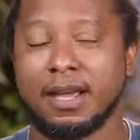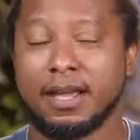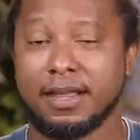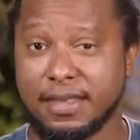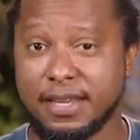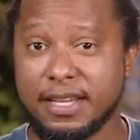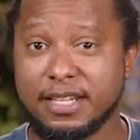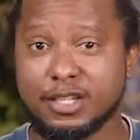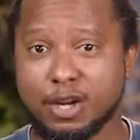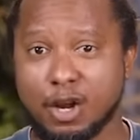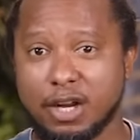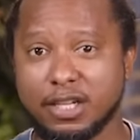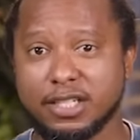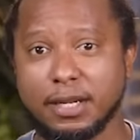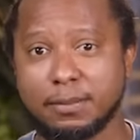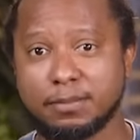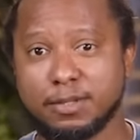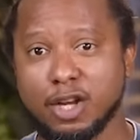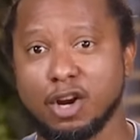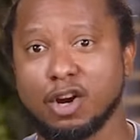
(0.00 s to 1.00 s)
These
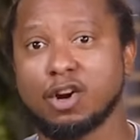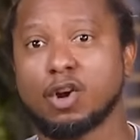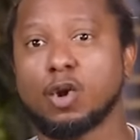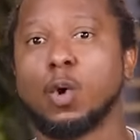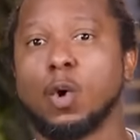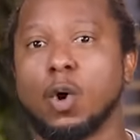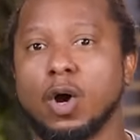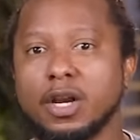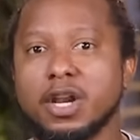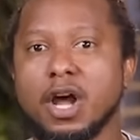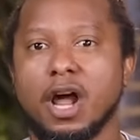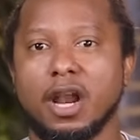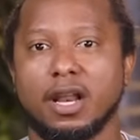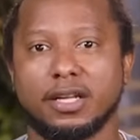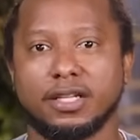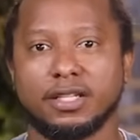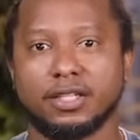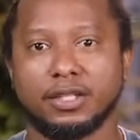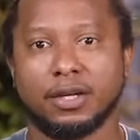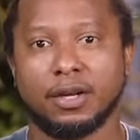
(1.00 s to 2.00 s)
concepts are core
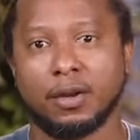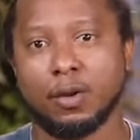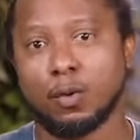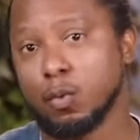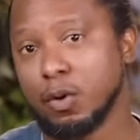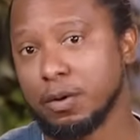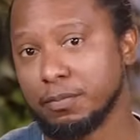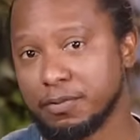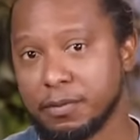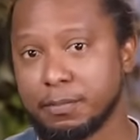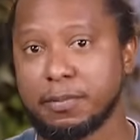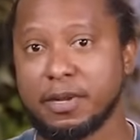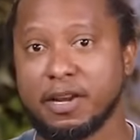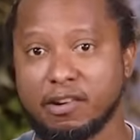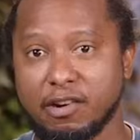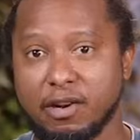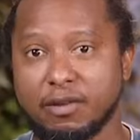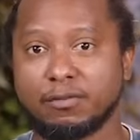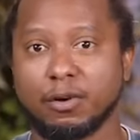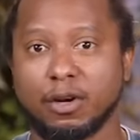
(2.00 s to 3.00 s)
knowledge when
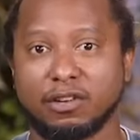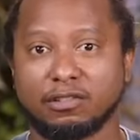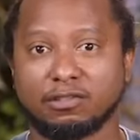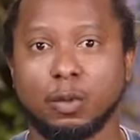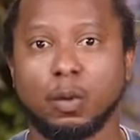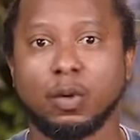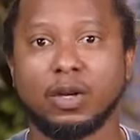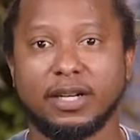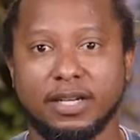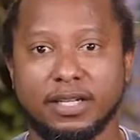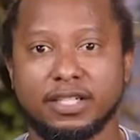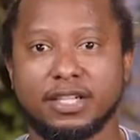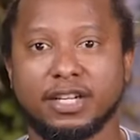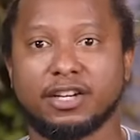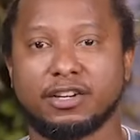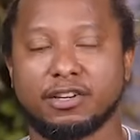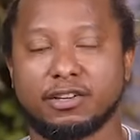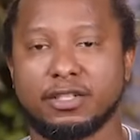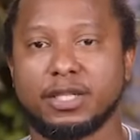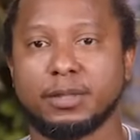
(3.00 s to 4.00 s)
preparing for a role in the
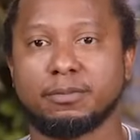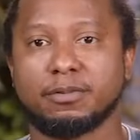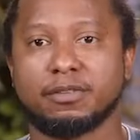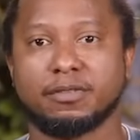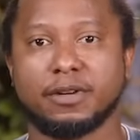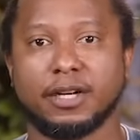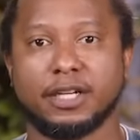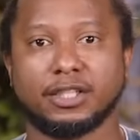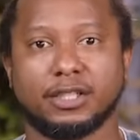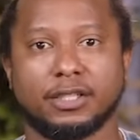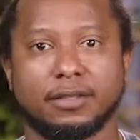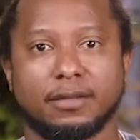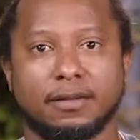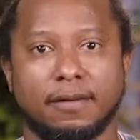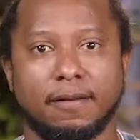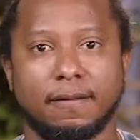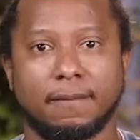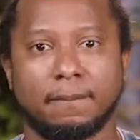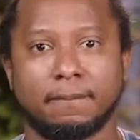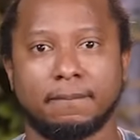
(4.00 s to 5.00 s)
security profession.
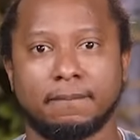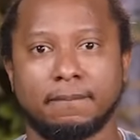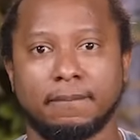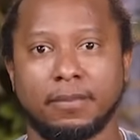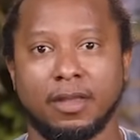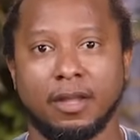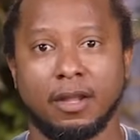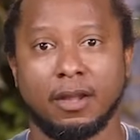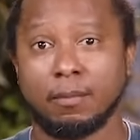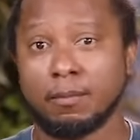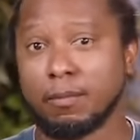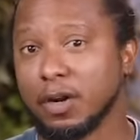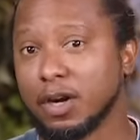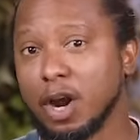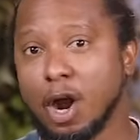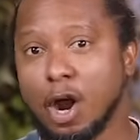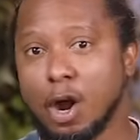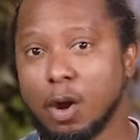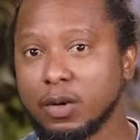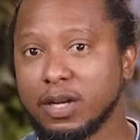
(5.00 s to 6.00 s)
But
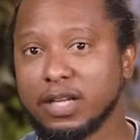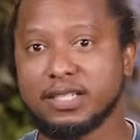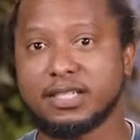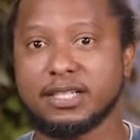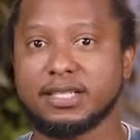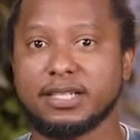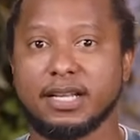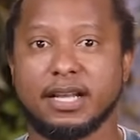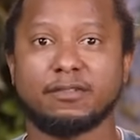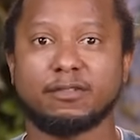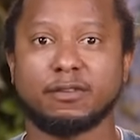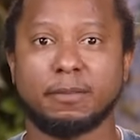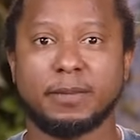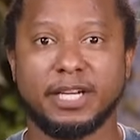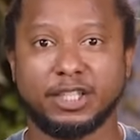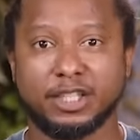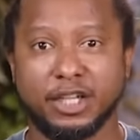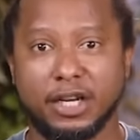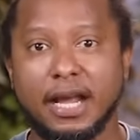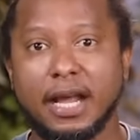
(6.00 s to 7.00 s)
how does this
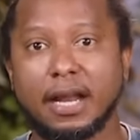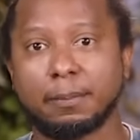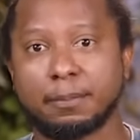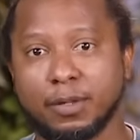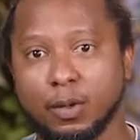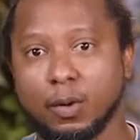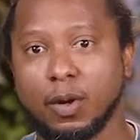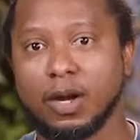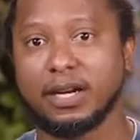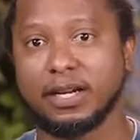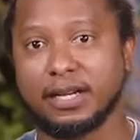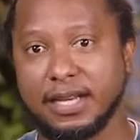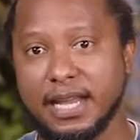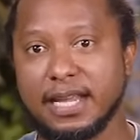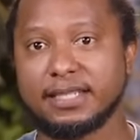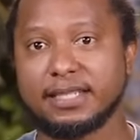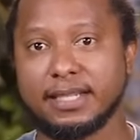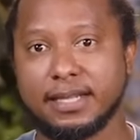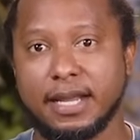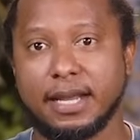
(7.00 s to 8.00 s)
information help you on a day
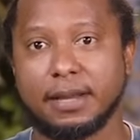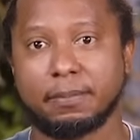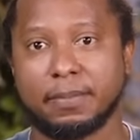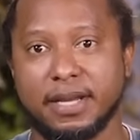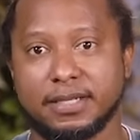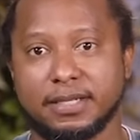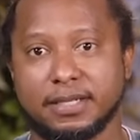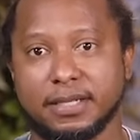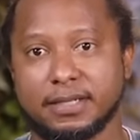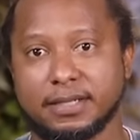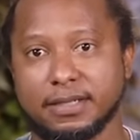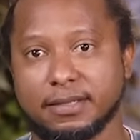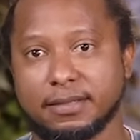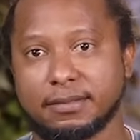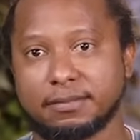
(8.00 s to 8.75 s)
to day basis?